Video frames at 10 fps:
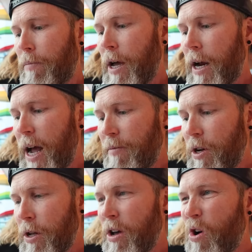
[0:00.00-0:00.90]
But I'm
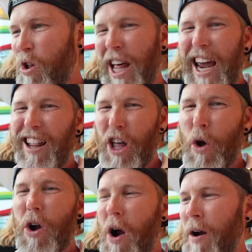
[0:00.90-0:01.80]
doing the whole like
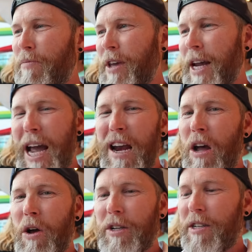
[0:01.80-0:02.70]
low carb thing, I
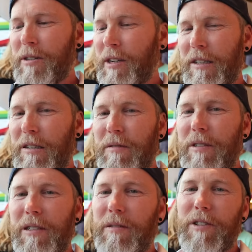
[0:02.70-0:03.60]
know, it's, it's,
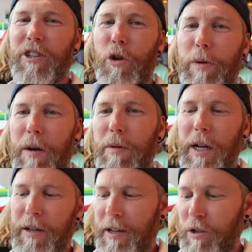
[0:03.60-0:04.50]
it's stupid,
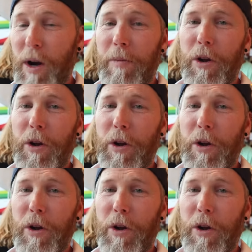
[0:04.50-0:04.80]
but that's what I'm